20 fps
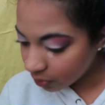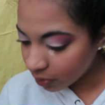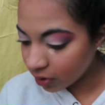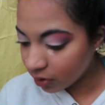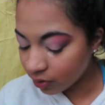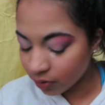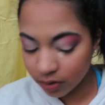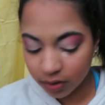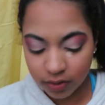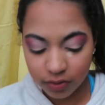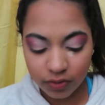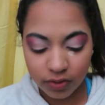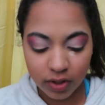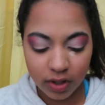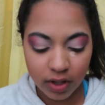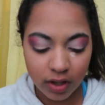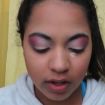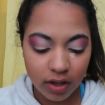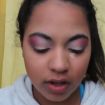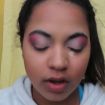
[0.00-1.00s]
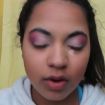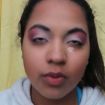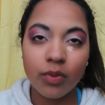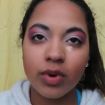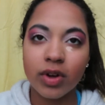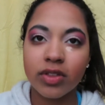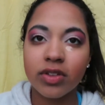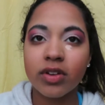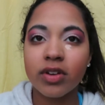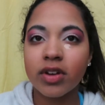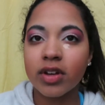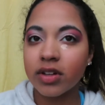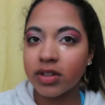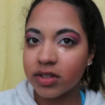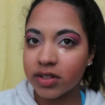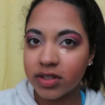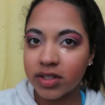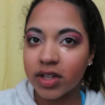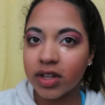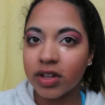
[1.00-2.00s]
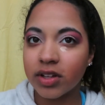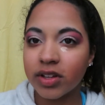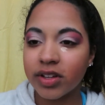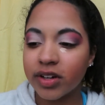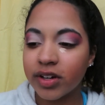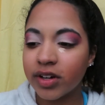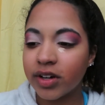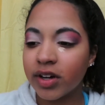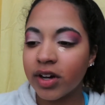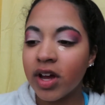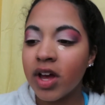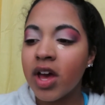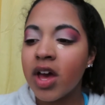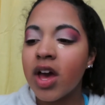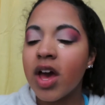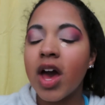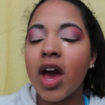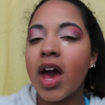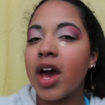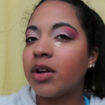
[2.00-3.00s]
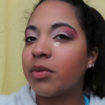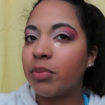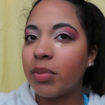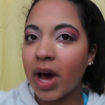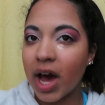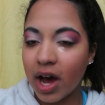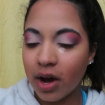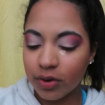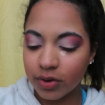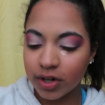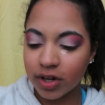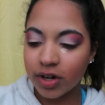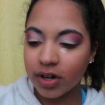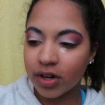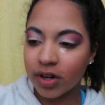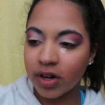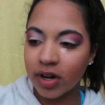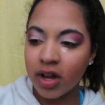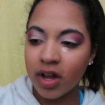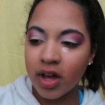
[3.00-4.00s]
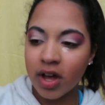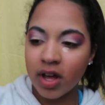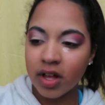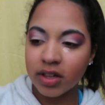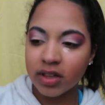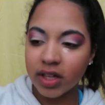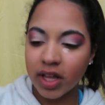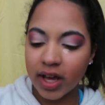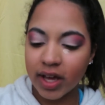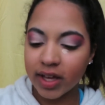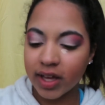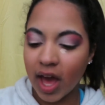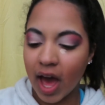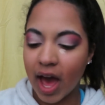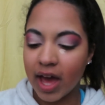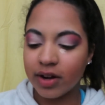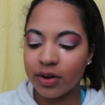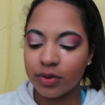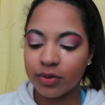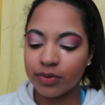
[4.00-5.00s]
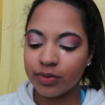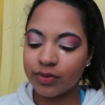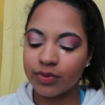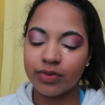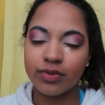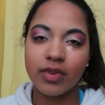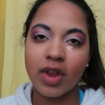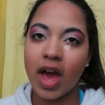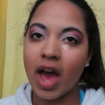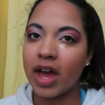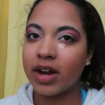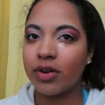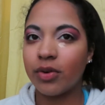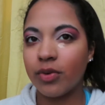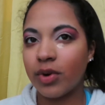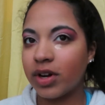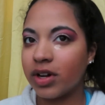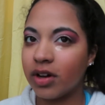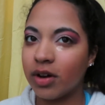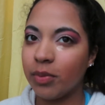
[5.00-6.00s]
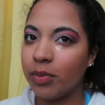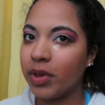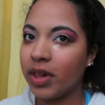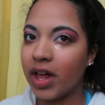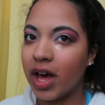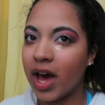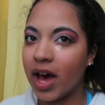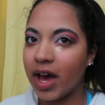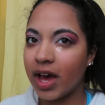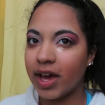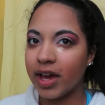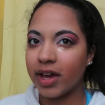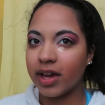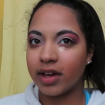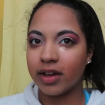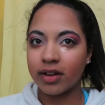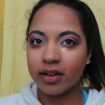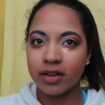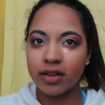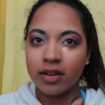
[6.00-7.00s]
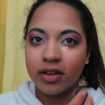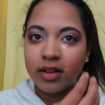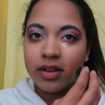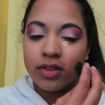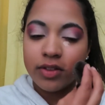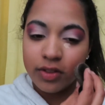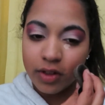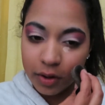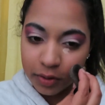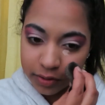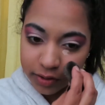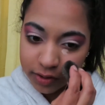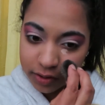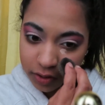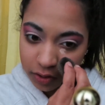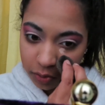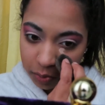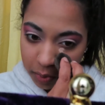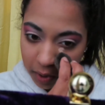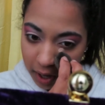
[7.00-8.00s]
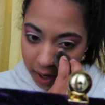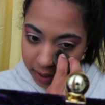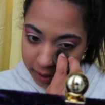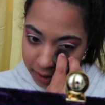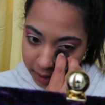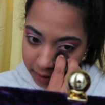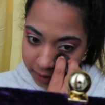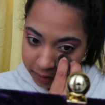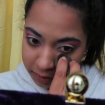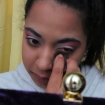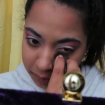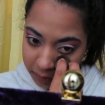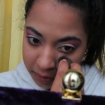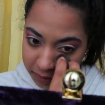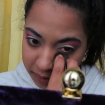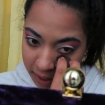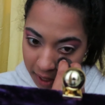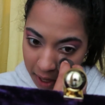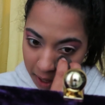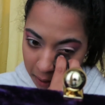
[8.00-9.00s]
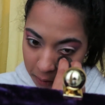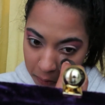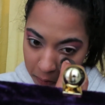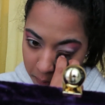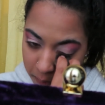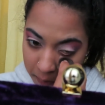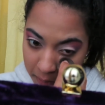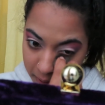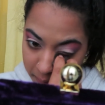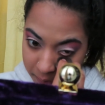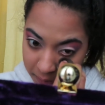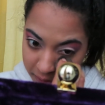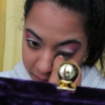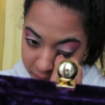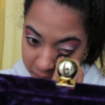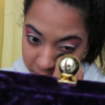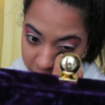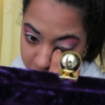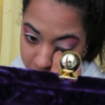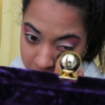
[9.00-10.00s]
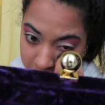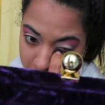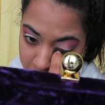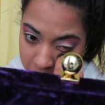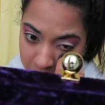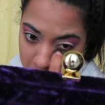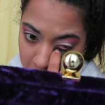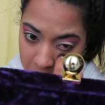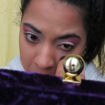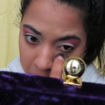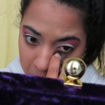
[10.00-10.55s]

beautifully with concealer and powder. Like I don't want to apply those two products without my Blendiful.